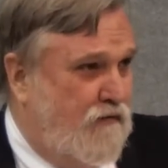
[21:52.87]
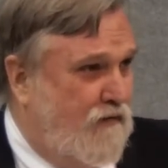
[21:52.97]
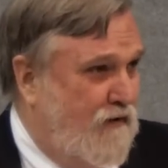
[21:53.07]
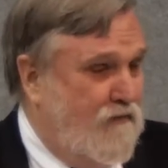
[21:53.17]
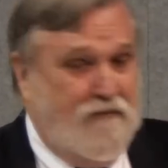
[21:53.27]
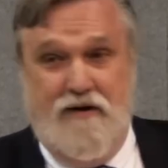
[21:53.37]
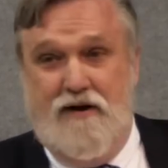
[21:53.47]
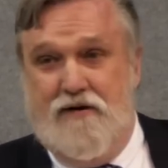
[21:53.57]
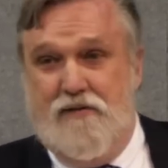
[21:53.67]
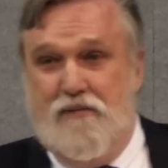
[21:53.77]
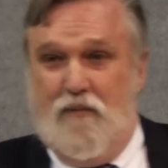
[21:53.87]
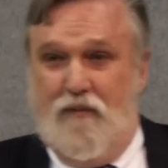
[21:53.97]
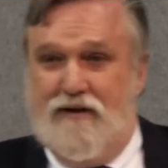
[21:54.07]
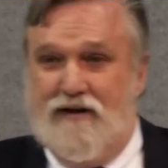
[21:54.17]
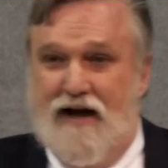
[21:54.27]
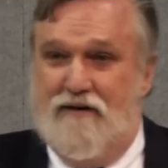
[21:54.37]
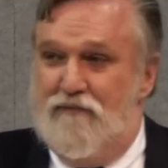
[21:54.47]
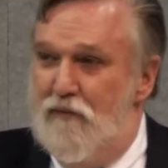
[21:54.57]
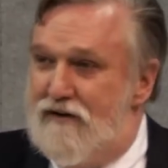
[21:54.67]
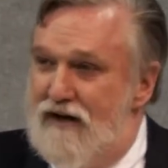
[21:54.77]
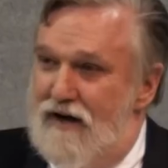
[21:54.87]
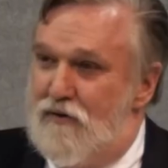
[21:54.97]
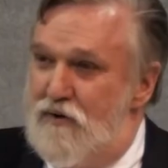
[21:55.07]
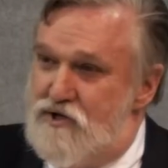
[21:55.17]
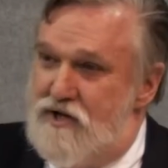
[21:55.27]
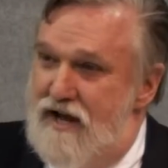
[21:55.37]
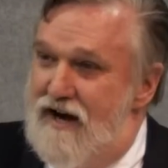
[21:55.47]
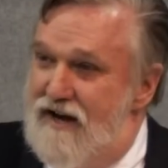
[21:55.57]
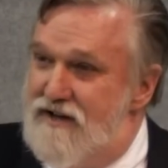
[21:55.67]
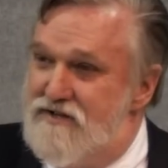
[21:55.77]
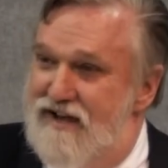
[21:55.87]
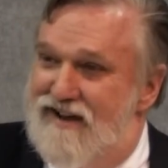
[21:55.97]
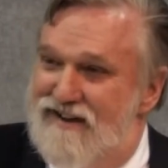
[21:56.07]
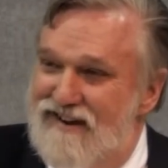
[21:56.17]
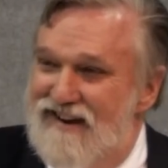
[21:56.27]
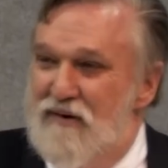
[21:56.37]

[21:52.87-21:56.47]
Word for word: You know, what kind of, what kind of Christianity is that?